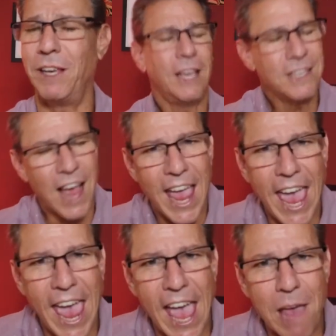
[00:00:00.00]
because
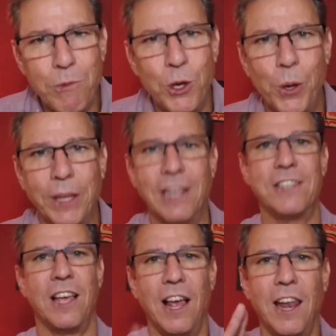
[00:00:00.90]
I am doing
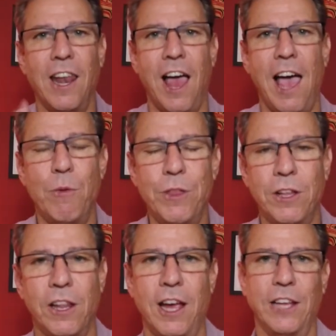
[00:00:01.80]
this a lot with
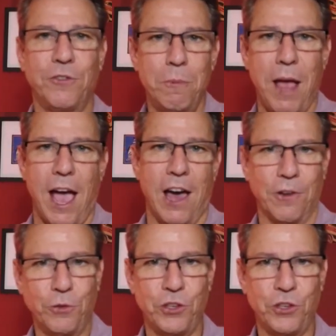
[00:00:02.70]
clients from out of